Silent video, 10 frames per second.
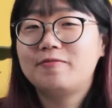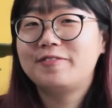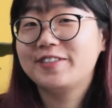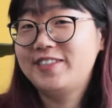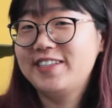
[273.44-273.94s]

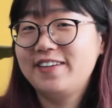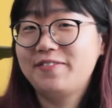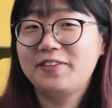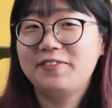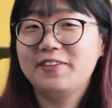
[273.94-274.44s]
rustic
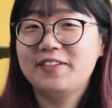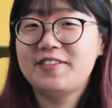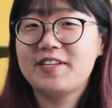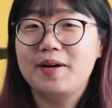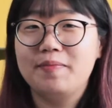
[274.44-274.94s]
for the
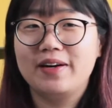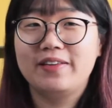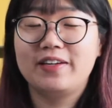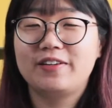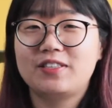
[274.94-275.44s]
first time, I
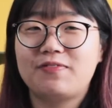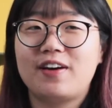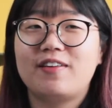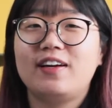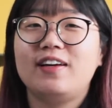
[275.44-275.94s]
think it's
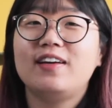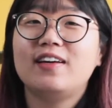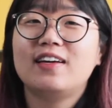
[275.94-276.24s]
very